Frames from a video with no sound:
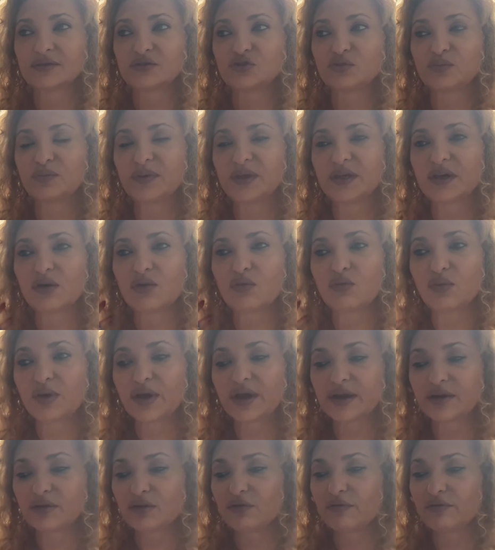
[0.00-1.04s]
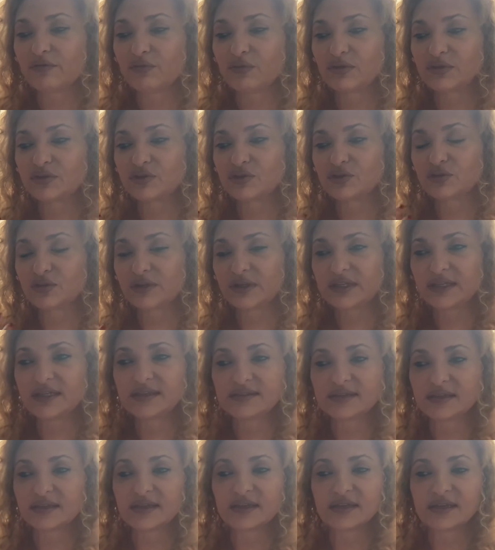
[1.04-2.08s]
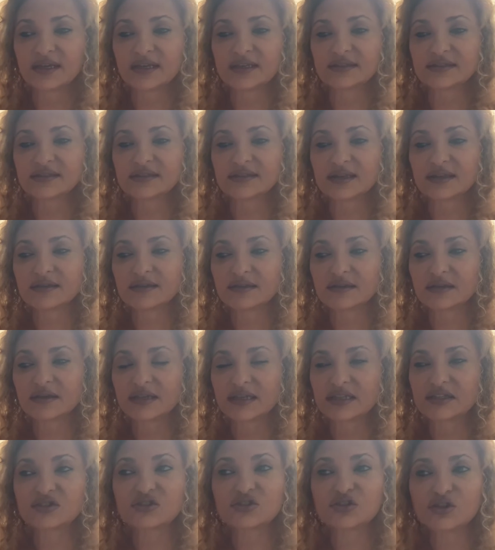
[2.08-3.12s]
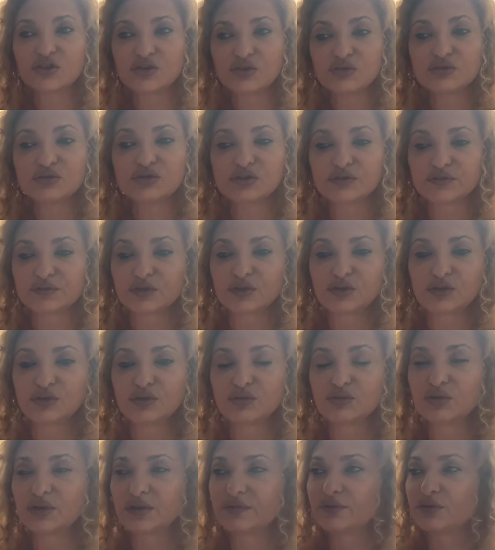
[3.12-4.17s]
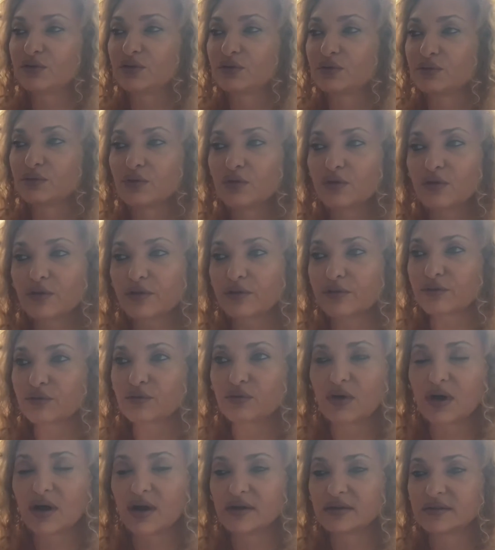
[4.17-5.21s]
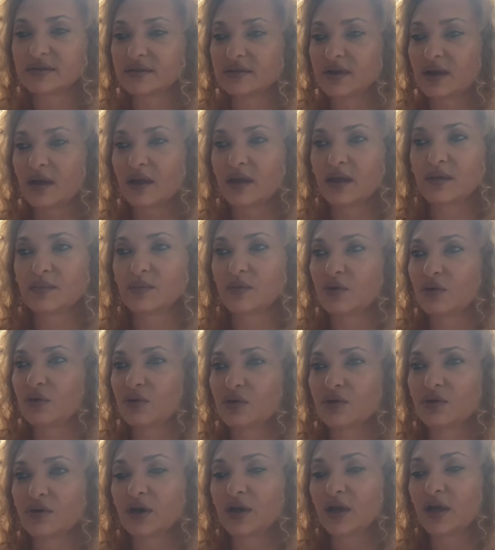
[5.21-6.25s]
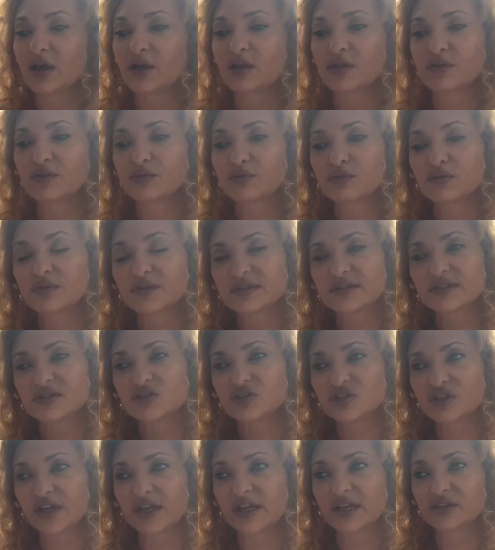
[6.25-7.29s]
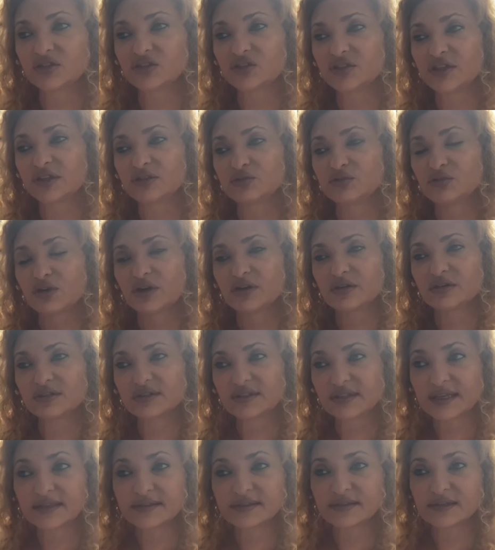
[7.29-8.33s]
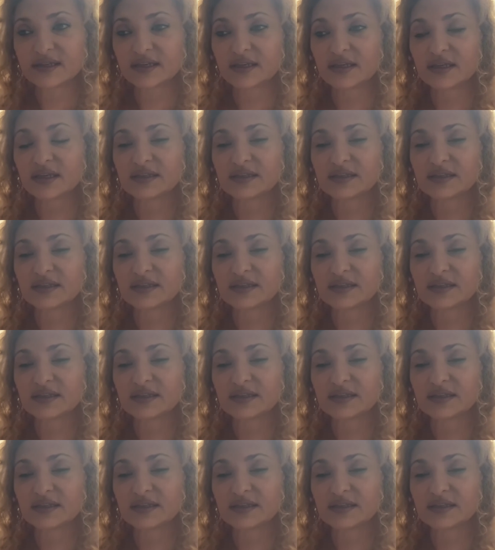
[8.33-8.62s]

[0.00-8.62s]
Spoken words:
To be aware of what you're eating, it's not an excuse for you if you go through a hard time or through this change that you are resenting.